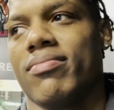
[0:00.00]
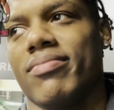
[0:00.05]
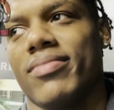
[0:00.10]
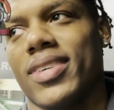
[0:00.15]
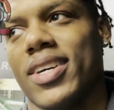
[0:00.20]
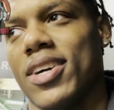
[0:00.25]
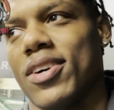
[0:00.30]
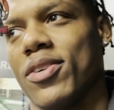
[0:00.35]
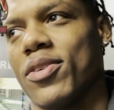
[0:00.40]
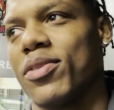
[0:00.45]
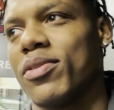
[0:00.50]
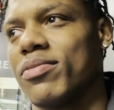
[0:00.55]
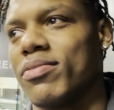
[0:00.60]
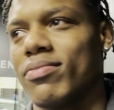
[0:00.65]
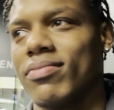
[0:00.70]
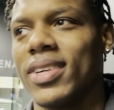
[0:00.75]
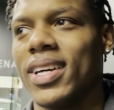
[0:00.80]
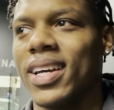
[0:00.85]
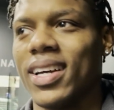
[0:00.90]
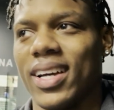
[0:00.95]

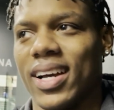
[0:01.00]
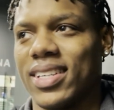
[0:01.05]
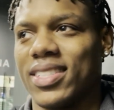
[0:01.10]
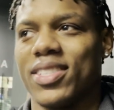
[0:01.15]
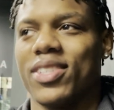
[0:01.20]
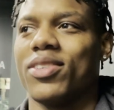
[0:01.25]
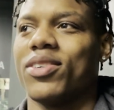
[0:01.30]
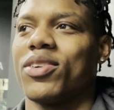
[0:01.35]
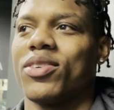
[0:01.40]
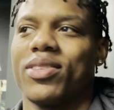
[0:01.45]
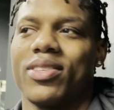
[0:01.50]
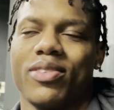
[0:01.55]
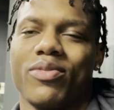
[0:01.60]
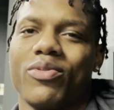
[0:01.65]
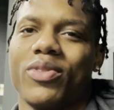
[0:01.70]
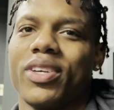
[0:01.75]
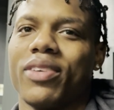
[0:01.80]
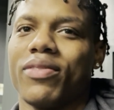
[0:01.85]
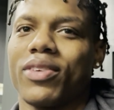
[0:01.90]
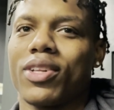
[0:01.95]
I still don't
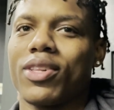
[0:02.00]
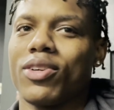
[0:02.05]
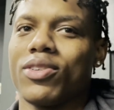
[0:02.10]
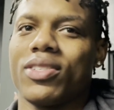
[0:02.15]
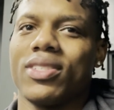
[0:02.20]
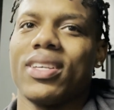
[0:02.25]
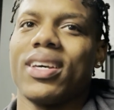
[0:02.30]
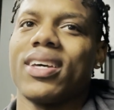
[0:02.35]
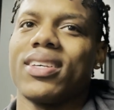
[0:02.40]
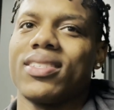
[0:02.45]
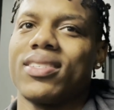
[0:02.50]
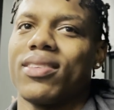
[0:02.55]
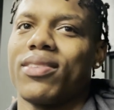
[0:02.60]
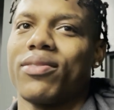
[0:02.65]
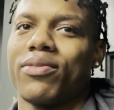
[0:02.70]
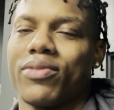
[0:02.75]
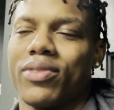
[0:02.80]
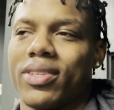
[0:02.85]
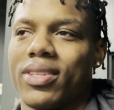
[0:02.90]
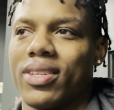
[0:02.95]
think we even close to our
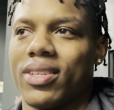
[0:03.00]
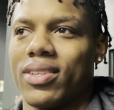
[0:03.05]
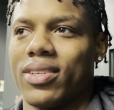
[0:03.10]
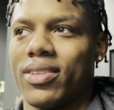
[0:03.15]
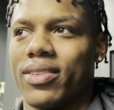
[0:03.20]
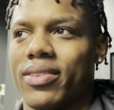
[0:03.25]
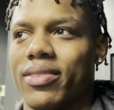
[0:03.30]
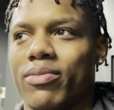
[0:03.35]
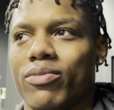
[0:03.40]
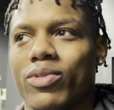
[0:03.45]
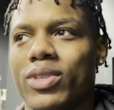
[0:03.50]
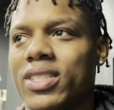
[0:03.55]
ceiling, really.